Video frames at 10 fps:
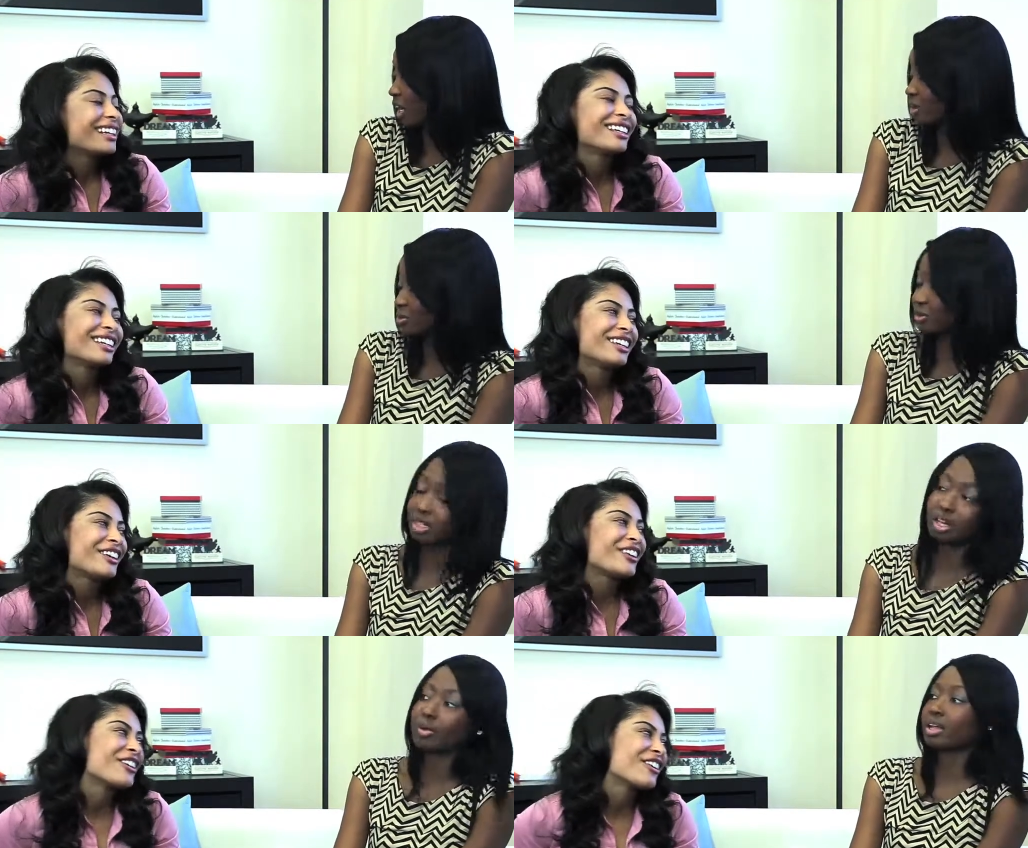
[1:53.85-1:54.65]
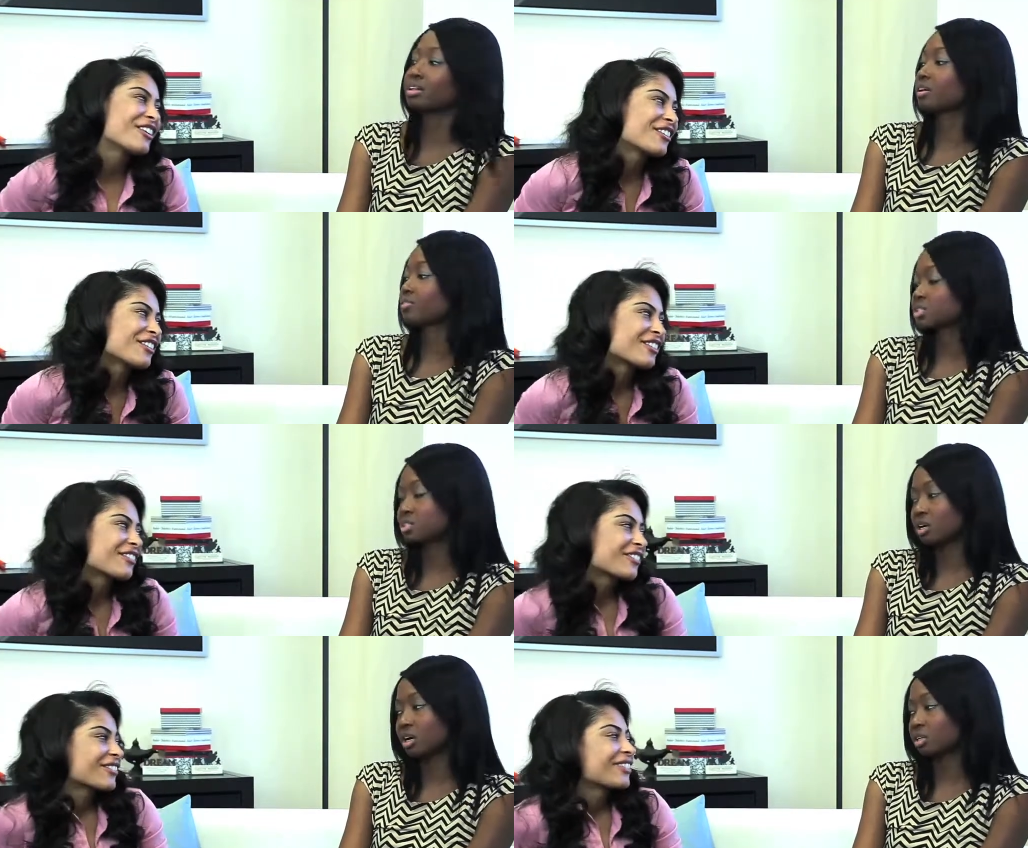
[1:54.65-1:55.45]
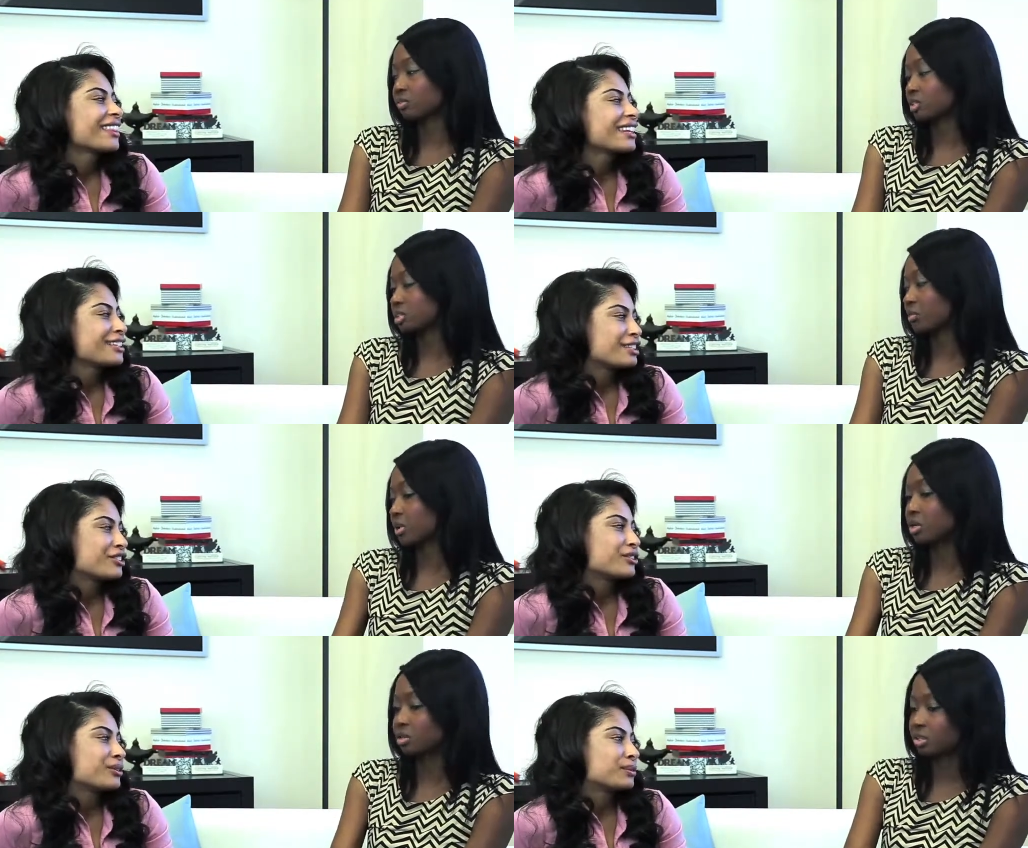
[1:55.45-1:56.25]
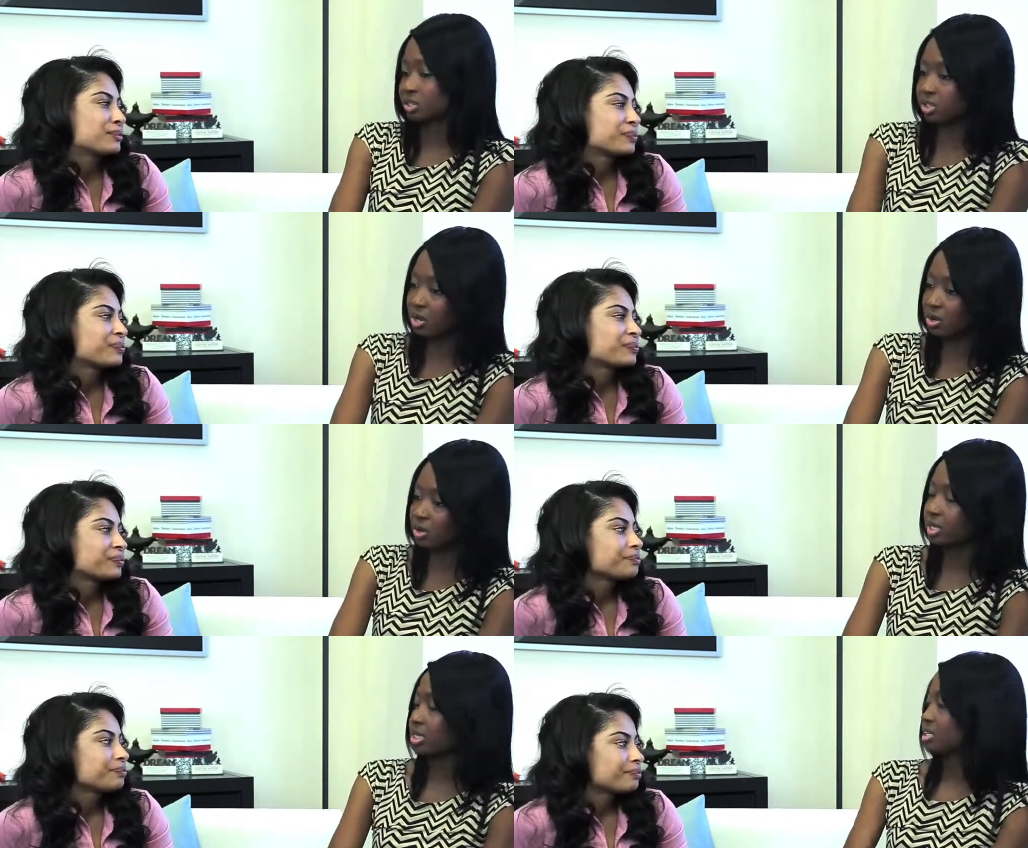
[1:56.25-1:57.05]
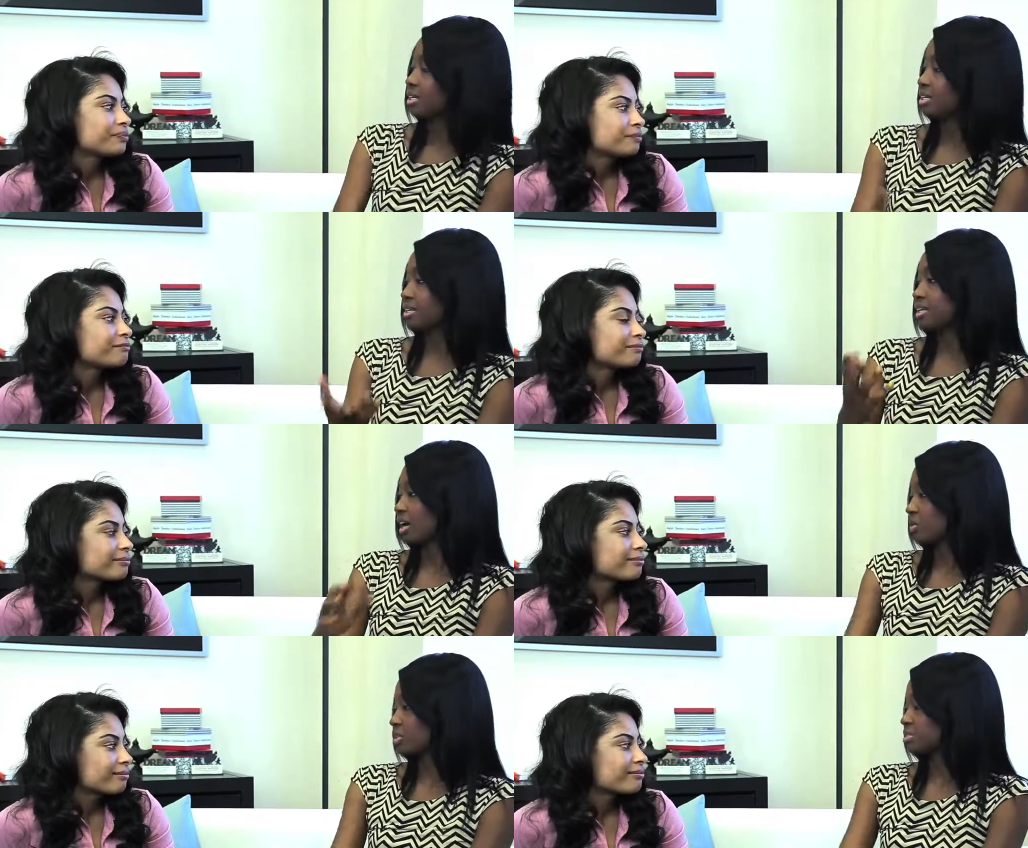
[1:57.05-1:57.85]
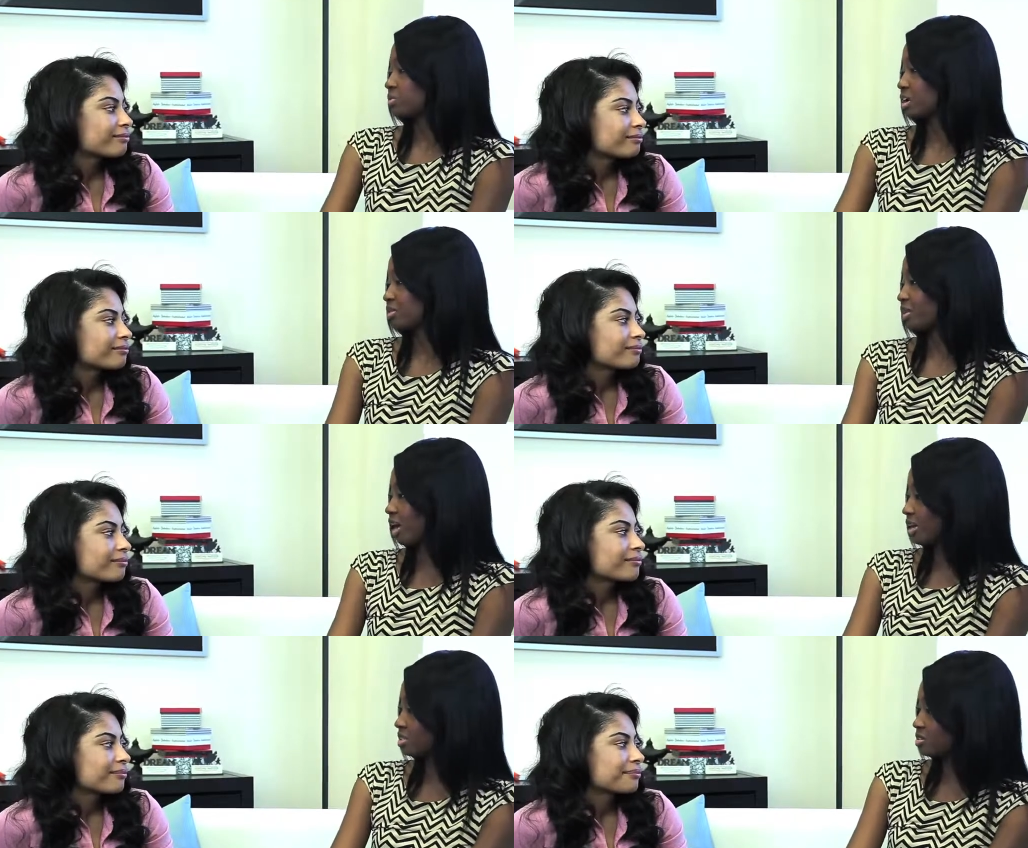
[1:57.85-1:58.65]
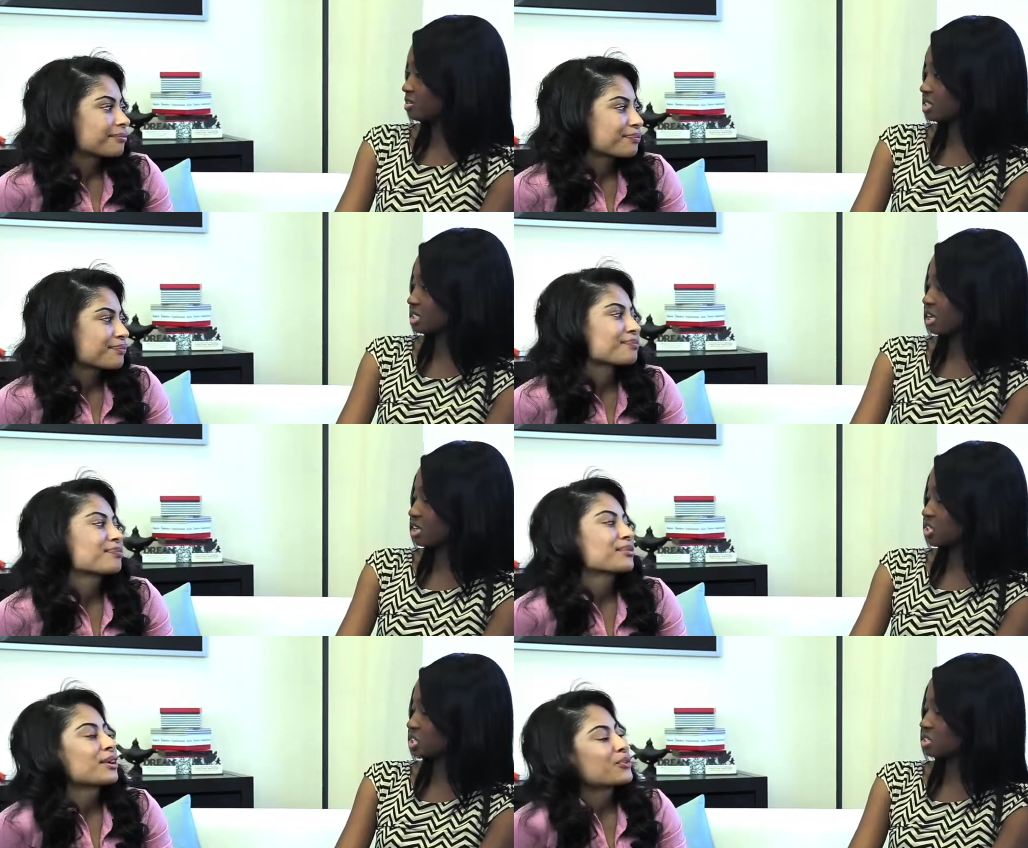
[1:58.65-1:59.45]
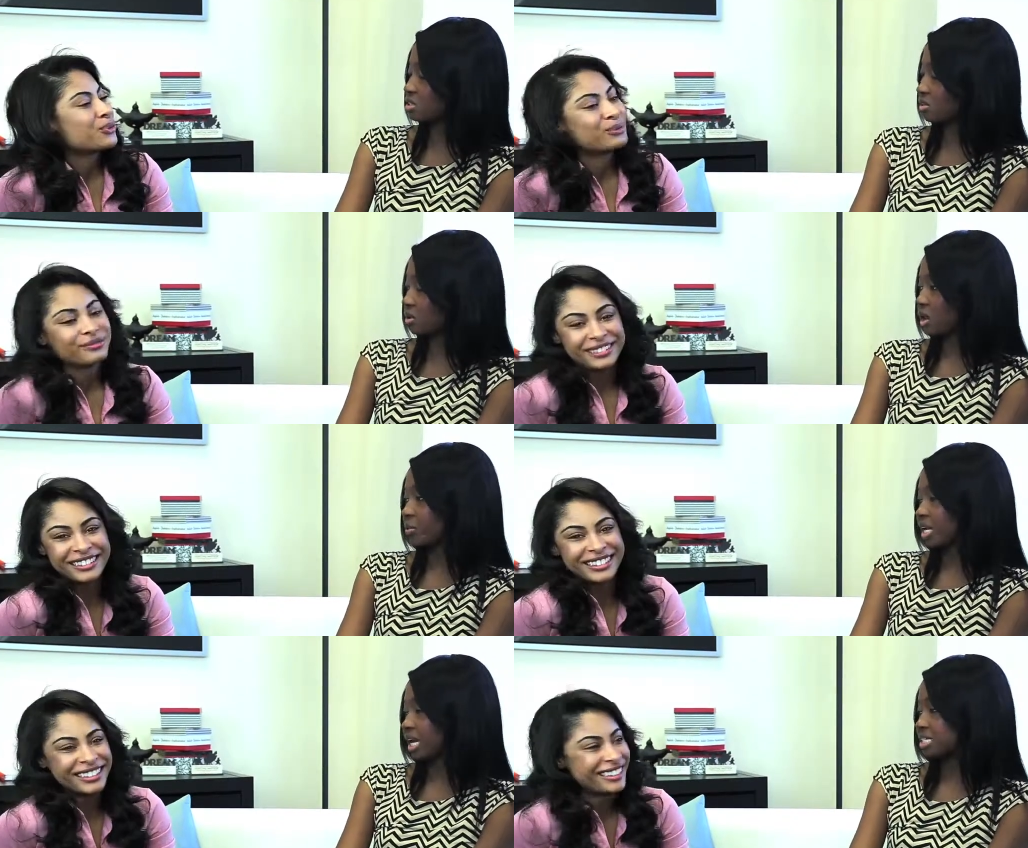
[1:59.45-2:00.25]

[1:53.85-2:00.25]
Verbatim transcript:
Speaker 1: Thank like, I really am. I love the song. The first time I heard it on the show, and then now it's part of my iTunes collection. So I mean, I